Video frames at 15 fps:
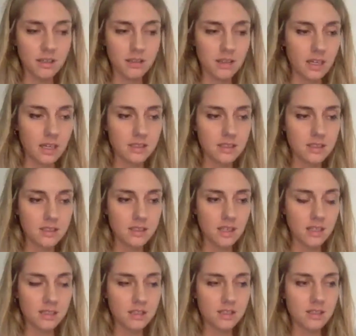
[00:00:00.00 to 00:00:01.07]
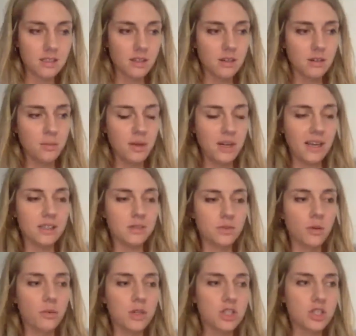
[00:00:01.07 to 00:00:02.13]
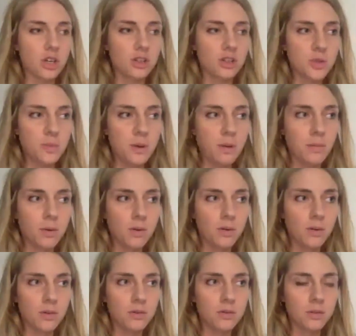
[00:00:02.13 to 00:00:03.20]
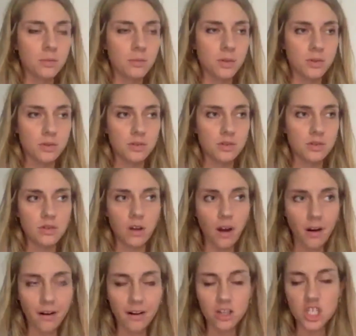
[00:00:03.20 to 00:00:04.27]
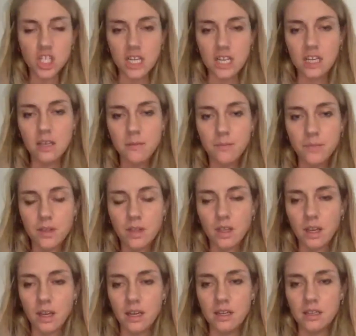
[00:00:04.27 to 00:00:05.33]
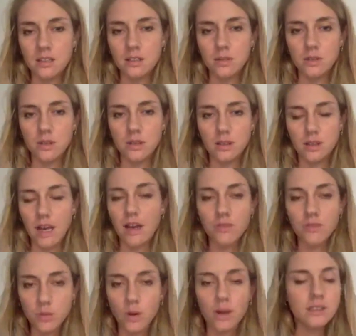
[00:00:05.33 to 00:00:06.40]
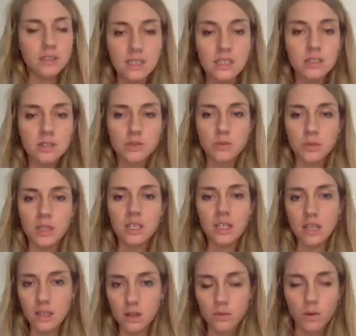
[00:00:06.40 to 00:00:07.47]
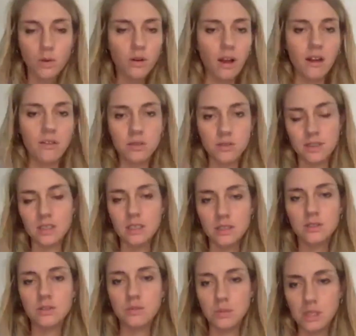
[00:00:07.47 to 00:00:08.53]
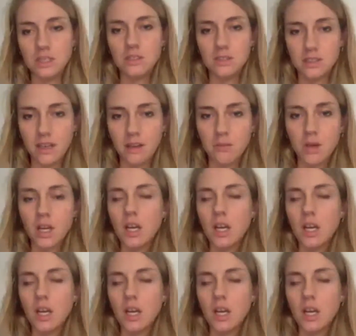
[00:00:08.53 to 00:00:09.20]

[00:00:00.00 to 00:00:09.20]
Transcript: it's, it's the place where we judge people the most harshly. And everyone needs to be equal. Everyone needs to be the same.